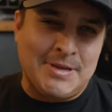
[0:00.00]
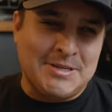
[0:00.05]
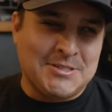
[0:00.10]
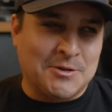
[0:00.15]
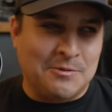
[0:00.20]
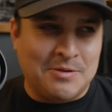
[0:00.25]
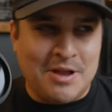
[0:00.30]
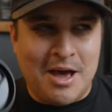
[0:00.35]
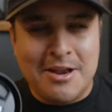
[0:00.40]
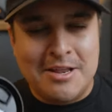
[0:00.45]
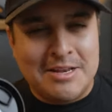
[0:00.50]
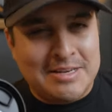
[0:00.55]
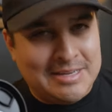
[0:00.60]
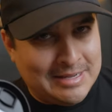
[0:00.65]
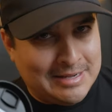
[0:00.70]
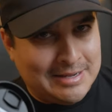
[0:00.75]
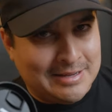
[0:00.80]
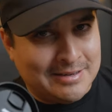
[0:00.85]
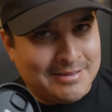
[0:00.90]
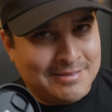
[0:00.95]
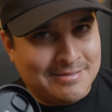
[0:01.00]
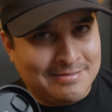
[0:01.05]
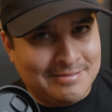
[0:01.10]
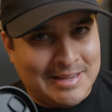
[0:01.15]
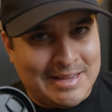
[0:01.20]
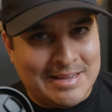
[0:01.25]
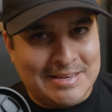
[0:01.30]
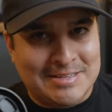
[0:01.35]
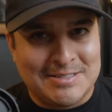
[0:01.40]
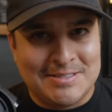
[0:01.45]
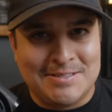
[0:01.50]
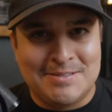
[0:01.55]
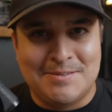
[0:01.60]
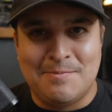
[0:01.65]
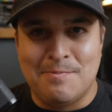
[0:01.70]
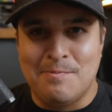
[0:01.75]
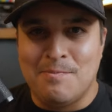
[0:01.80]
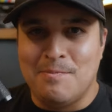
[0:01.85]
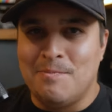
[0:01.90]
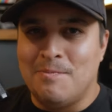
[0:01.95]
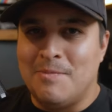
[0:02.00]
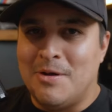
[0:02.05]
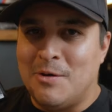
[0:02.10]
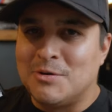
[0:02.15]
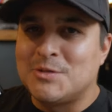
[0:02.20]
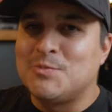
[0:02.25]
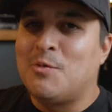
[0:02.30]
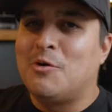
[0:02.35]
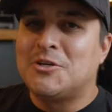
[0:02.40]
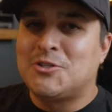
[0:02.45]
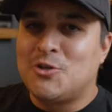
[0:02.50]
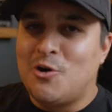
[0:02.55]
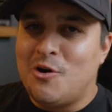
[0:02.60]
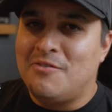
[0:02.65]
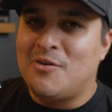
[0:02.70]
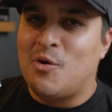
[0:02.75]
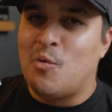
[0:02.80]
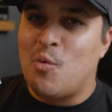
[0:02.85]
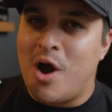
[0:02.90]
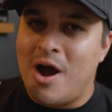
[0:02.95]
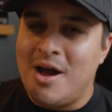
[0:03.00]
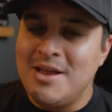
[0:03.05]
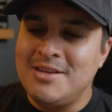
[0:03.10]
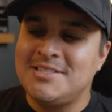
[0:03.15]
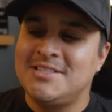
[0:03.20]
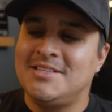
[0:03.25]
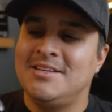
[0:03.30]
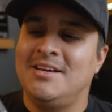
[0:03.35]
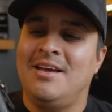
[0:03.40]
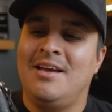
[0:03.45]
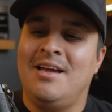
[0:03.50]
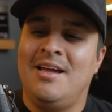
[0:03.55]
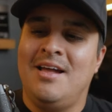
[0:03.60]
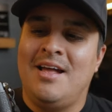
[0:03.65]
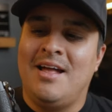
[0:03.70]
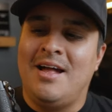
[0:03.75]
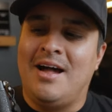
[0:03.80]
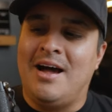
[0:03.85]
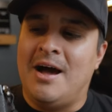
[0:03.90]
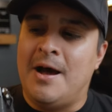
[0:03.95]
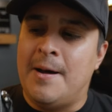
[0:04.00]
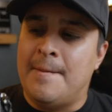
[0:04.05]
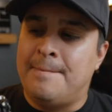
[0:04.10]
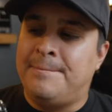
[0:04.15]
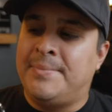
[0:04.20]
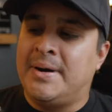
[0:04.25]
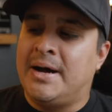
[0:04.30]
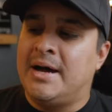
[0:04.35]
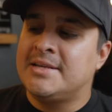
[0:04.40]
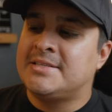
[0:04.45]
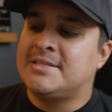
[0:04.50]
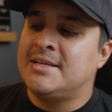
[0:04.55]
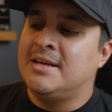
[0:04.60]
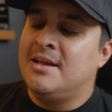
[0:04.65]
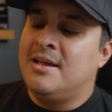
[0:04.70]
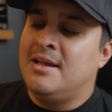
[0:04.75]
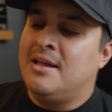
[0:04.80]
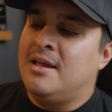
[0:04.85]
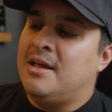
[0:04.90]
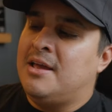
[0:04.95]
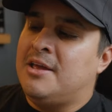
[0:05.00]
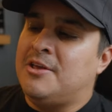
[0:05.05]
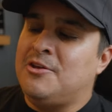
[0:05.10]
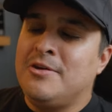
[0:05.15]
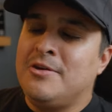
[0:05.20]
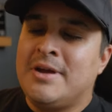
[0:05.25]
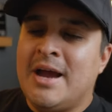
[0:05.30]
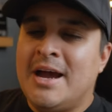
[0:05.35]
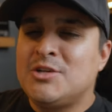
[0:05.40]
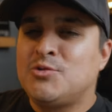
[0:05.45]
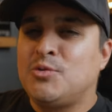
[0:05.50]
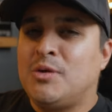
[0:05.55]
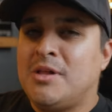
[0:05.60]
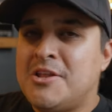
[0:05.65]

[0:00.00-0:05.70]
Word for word: So not a need. It's it was more so of a want, uh, but you guys will